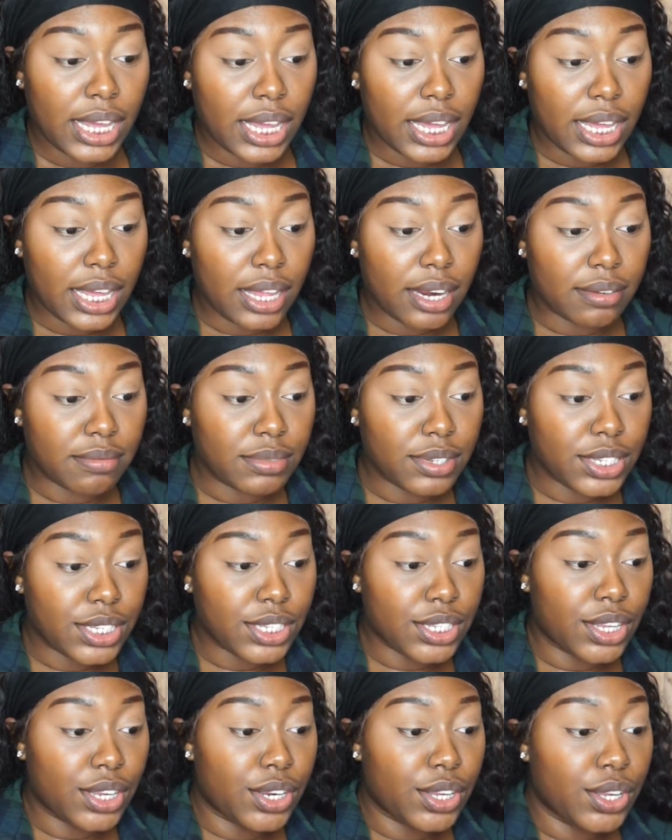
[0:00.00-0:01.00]
And I'm
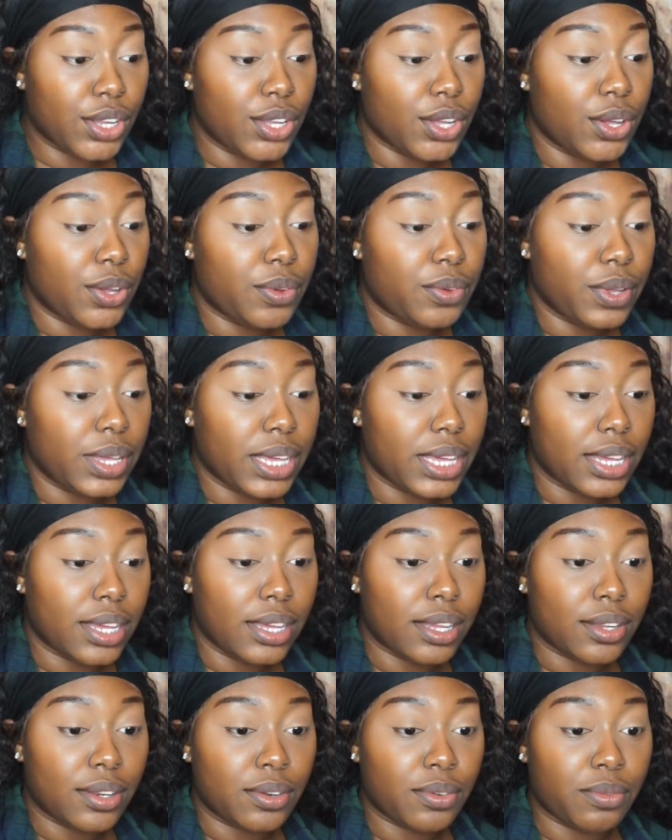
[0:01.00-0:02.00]
just gonna go
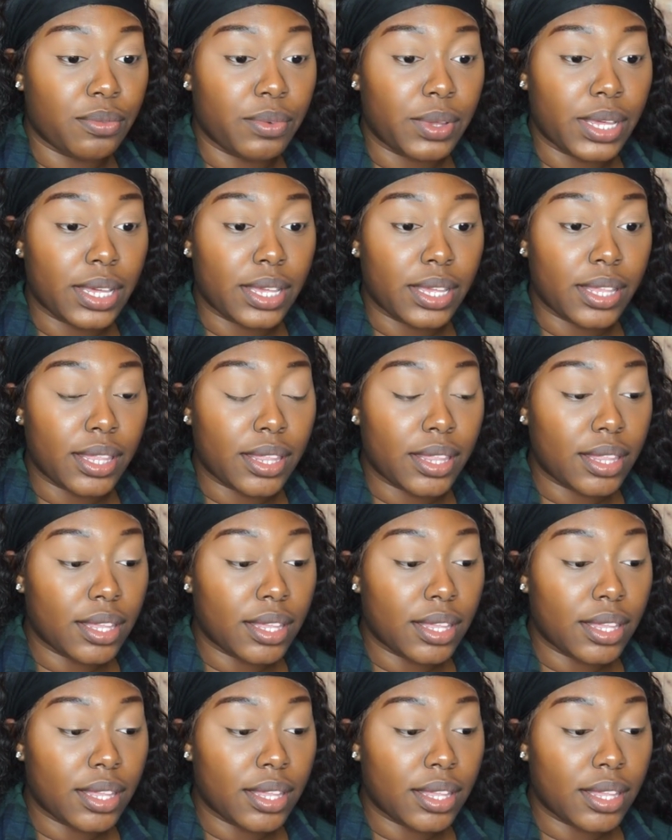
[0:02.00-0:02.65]
in with